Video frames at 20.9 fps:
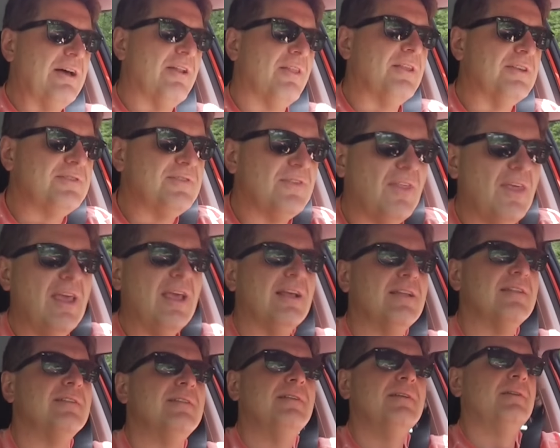out of this thing
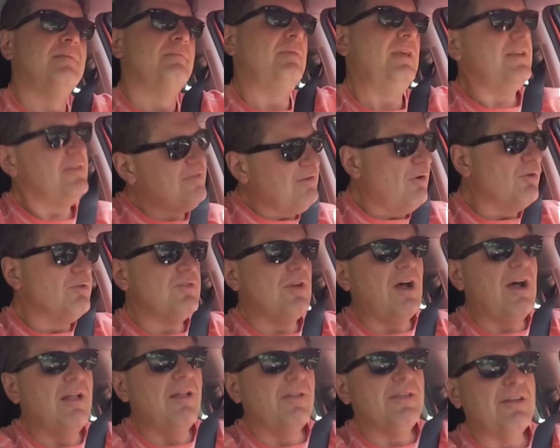and be so
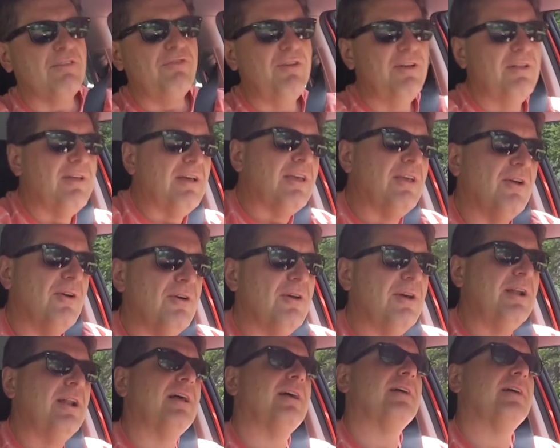tall and you feel like you're in